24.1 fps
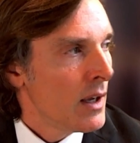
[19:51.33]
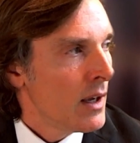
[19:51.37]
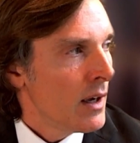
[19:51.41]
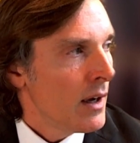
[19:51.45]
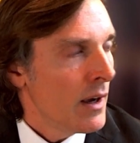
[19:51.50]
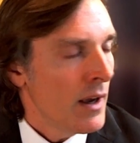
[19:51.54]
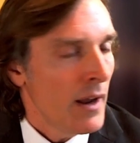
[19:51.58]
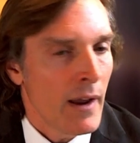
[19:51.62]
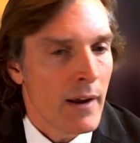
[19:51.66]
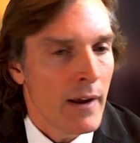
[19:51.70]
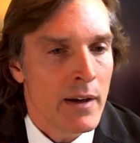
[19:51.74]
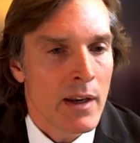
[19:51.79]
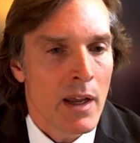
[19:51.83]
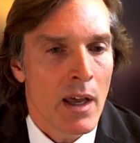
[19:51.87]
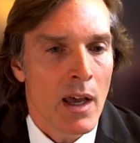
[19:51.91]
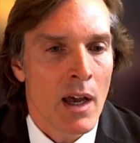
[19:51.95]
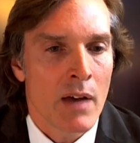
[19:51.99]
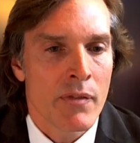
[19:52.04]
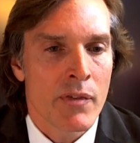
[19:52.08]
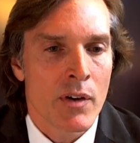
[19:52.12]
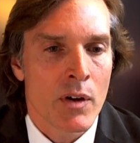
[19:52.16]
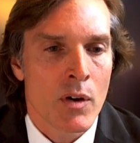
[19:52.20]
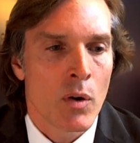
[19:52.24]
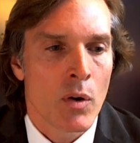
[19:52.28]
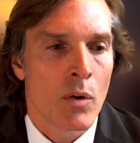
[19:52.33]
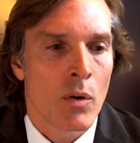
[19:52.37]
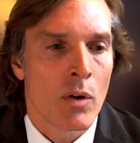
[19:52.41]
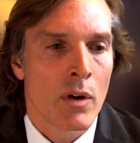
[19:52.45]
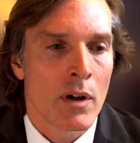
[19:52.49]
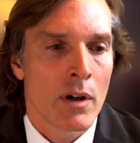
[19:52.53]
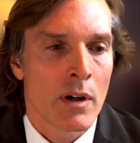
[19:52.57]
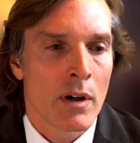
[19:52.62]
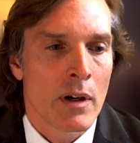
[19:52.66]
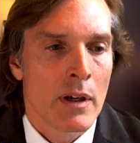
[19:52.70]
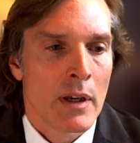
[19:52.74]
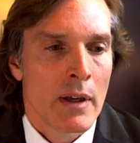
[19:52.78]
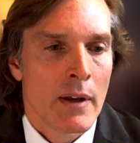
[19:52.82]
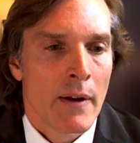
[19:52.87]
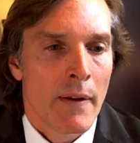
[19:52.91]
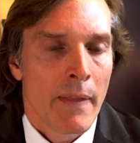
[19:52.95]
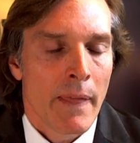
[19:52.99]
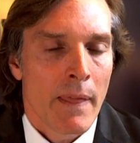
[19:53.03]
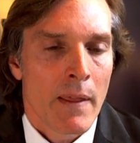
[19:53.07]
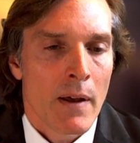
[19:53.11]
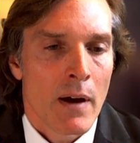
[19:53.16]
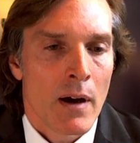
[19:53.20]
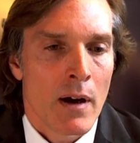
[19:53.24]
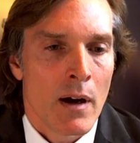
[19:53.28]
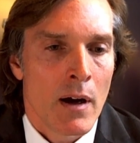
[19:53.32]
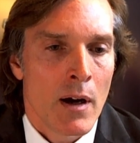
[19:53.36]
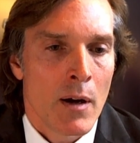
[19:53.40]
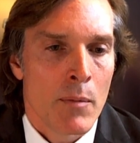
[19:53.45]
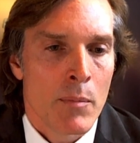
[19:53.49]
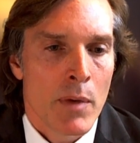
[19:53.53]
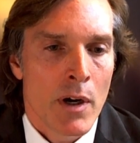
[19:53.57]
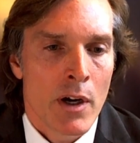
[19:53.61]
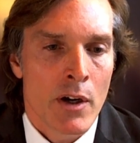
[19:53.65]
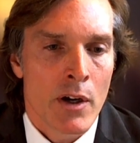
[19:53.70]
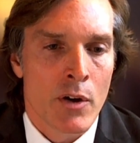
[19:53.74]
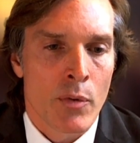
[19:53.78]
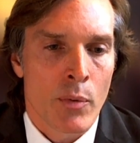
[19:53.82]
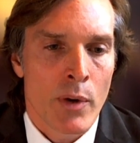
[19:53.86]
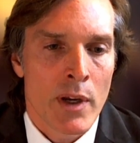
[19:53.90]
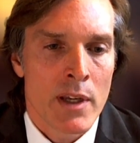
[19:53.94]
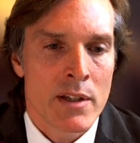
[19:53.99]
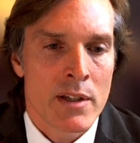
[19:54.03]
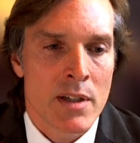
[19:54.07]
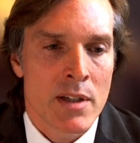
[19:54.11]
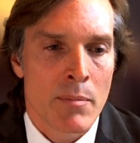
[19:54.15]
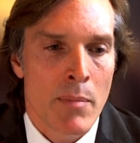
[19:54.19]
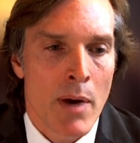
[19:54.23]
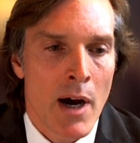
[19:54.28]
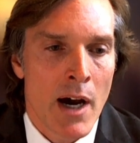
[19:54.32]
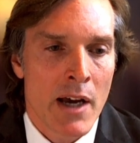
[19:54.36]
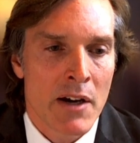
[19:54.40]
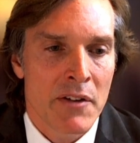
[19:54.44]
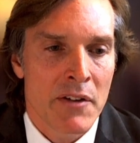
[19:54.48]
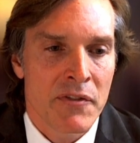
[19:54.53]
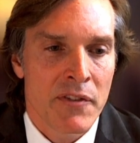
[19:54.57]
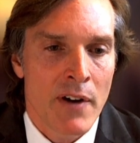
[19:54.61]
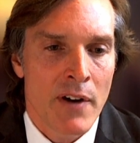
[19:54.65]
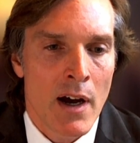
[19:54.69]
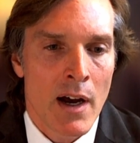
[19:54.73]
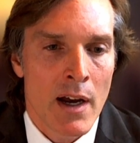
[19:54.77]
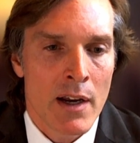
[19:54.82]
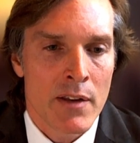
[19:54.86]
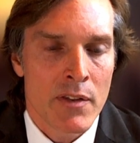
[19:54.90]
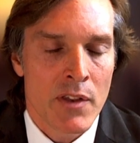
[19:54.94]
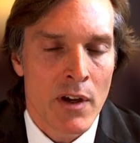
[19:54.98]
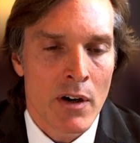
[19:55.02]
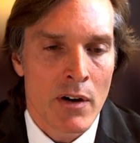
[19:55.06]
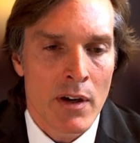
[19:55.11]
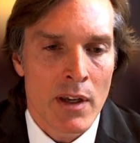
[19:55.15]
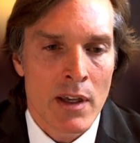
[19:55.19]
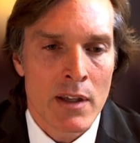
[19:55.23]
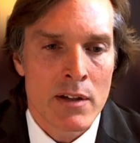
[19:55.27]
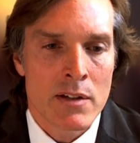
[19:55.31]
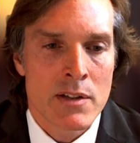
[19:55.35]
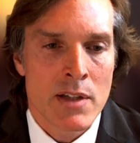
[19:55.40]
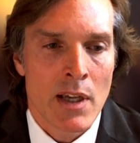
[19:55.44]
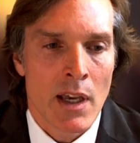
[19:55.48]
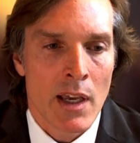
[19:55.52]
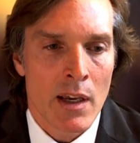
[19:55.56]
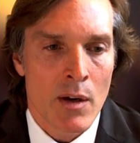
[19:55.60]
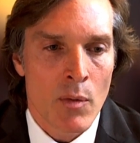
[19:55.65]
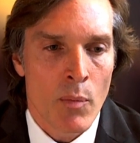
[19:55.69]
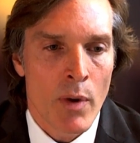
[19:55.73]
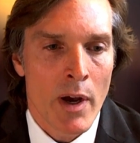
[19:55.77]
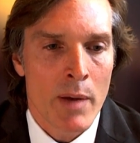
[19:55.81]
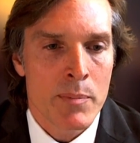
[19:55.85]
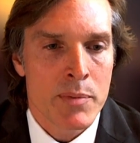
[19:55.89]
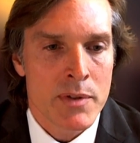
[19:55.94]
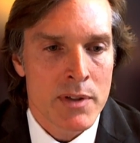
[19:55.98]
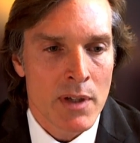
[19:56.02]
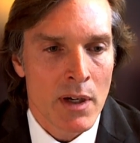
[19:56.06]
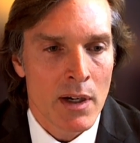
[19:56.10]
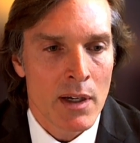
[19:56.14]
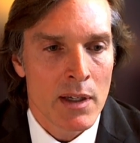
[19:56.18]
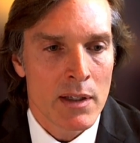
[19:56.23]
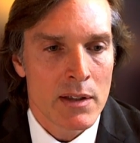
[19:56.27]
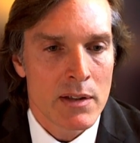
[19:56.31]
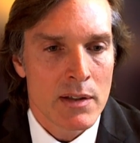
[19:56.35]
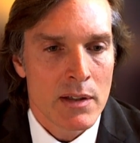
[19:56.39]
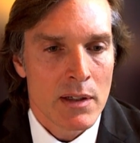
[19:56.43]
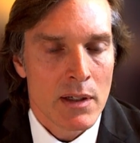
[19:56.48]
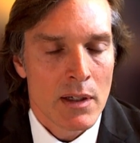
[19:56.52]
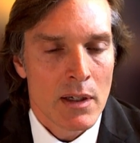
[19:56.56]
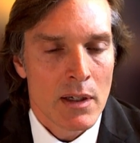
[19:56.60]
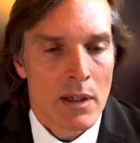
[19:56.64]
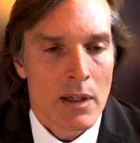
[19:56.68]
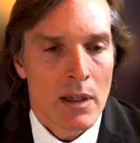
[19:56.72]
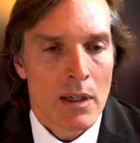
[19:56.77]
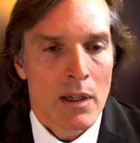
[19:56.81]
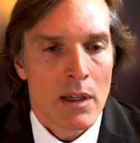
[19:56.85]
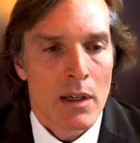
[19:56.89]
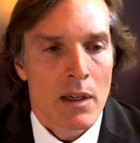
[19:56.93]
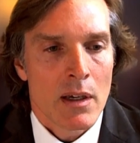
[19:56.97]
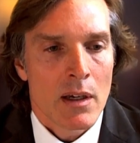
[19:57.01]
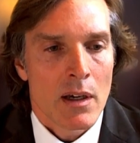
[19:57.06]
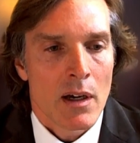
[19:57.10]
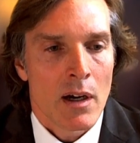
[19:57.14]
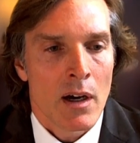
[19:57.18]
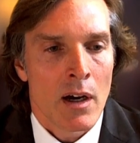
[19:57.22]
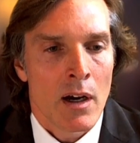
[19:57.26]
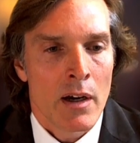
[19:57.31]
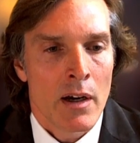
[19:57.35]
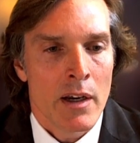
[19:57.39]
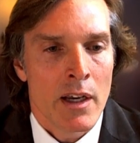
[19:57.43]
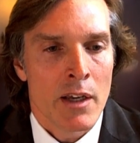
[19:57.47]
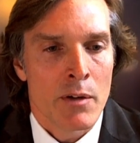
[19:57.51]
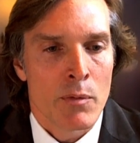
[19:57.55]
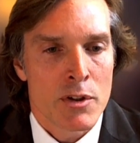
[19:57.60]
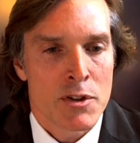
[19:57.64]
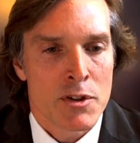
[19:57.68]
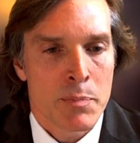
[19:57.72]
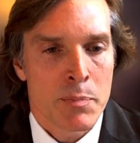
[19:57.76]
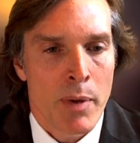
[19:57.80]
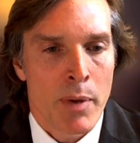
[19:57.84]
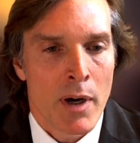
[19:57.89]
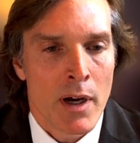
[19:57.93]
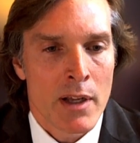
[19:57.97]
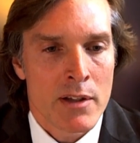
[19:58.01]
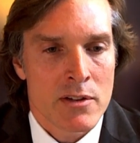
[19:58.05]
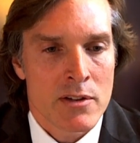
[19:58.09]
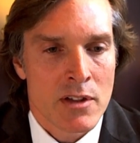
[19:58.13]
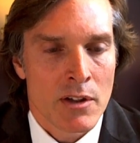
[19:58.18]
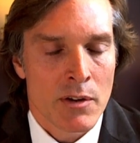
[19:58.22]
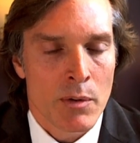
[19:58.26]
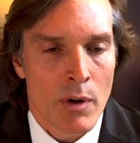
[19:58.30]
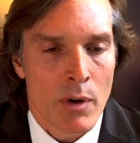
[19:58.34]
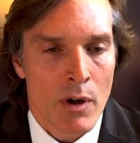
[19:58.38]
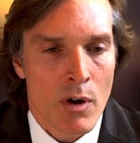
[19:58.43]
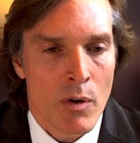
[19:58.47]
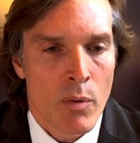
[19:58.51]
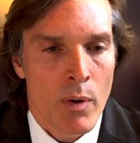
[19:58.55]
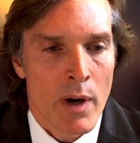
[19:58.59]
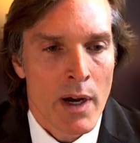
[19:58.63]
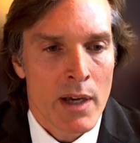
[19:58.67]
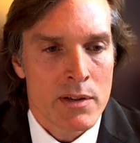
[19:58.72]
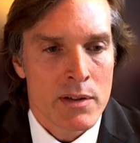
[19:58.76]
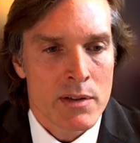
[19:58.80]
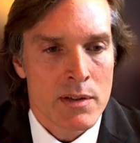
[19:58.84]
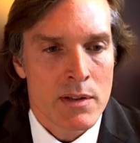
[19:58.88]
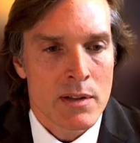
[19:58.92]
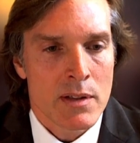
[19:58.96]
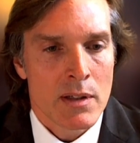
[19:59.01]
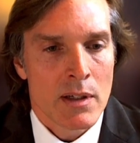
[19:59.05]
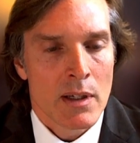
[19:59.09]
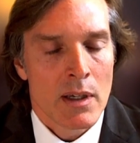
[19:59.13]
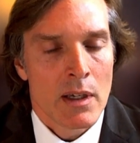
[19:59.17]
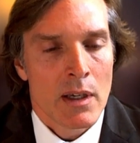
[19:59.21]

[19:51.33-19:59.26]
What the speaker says: And Evacor agreed to modify their intake website in response to the request.